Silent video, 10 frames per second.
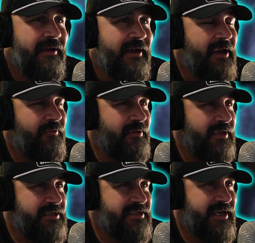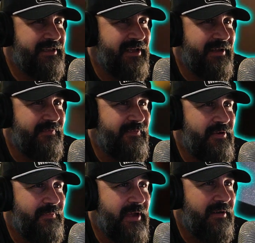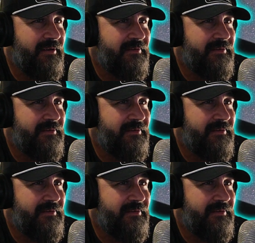angrily shake that foam out.